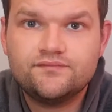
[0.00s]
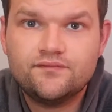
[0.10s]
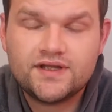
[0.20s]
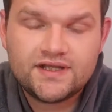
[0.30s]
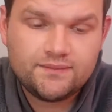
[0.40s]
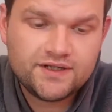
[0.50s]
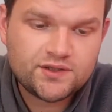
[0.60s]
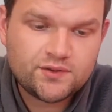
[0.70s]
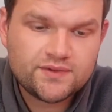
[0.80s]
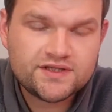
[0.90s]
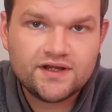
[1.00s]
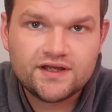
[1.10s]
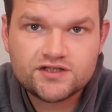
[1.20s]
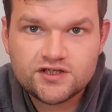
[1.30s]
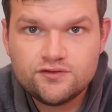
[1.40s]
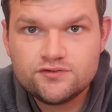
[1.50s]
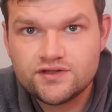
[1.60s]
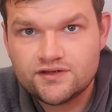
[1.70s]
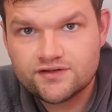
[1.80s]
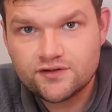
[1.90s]
metabolism is an excuse
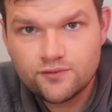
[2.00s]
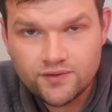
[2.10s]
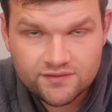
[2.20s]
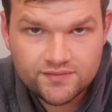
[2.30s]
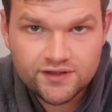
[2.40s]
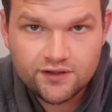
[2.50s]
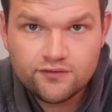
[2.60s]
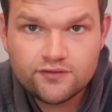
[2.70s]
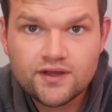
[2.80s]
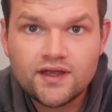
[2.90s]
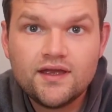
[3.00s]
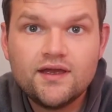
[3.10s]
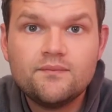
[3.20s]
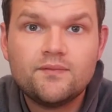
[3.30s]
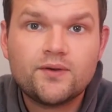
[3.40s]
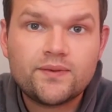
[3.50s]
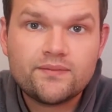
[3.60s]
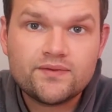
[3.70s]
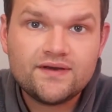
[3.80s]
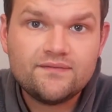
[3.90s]
that's always been used by
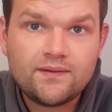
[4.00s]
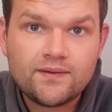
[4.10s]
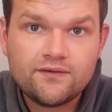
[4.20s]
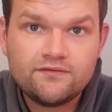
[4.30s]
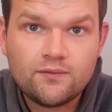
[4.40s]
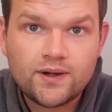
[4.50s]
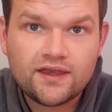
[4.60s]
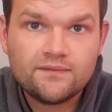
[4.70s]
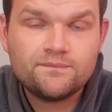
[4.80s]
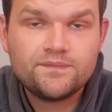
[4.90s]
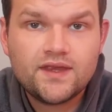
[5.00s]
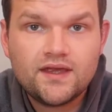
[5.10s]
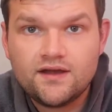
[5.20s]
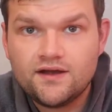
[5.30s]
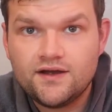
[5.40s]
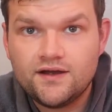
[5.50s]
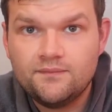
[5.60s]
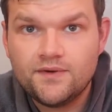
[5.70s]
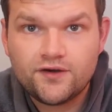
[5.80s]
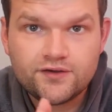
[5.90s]
people that are very overweight.
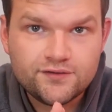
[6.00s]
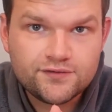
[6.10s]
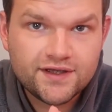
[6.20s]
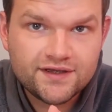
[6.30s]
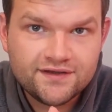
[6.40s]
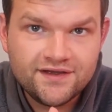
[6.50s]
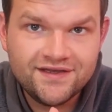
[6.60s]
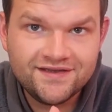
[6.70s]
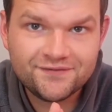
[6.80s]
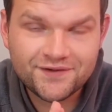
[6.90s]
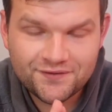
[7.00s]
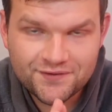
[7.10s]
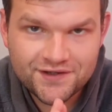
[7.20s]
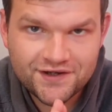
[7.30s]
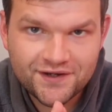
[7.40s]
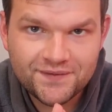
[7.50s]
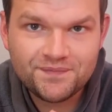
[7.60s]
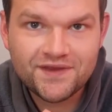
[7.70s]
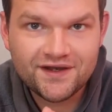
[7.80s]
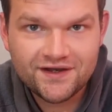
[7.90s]
I used it when I was young
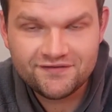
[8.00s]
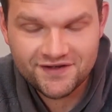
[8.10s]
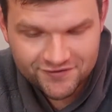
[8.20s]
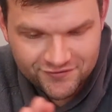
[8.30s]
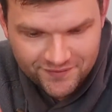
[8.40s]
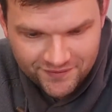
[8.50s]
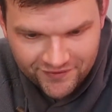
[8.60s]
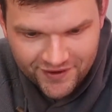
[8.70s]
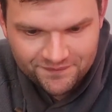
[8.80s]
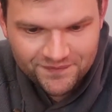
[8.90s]
and extremely fat,